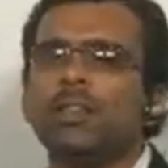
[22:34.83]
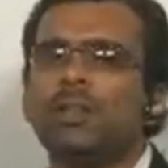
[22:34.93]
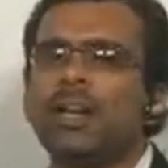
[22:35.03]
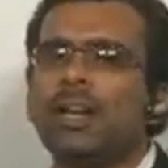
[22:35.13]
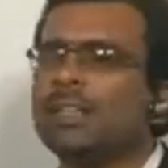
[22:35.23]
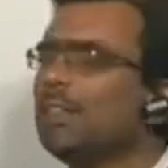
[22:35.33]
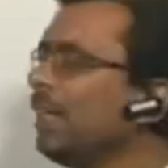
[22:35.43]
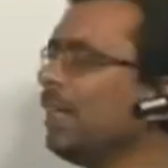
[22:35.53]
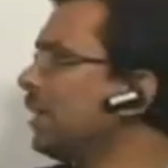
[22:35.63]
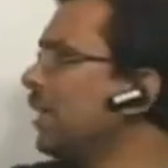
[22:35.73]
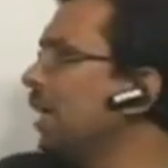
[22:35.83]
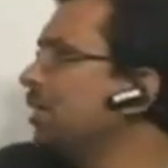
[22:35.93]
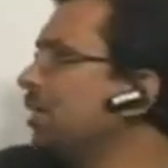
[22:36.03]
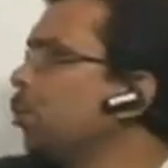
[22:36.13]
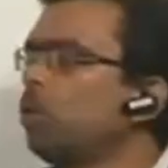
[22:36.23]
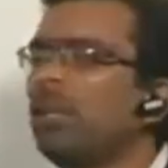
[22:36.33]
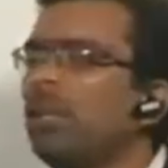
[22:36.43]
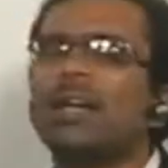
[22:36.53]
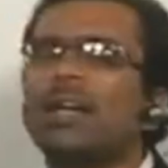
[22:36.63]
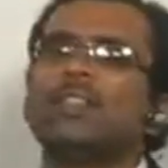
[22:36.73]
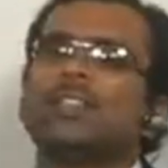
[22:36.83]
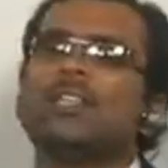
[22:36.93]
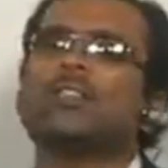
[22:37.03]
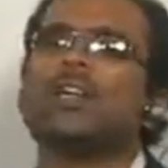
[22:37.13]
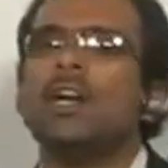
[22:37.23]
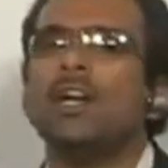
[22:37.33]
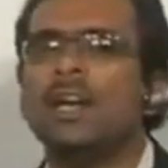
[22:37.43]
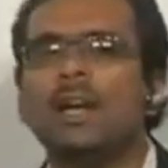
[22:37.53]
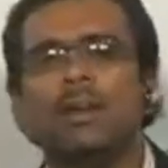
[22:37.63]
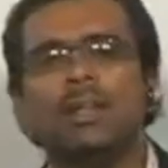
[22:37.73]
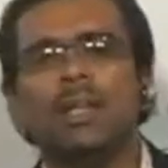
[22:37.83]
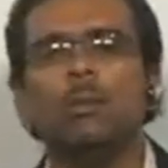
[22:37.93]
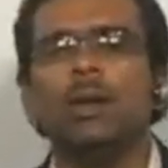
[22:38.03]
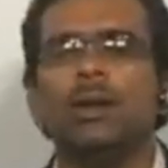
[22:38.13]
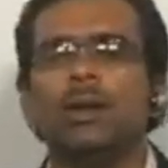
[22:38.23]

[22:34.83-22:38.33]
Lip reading: Because of that reason, both the transistors, never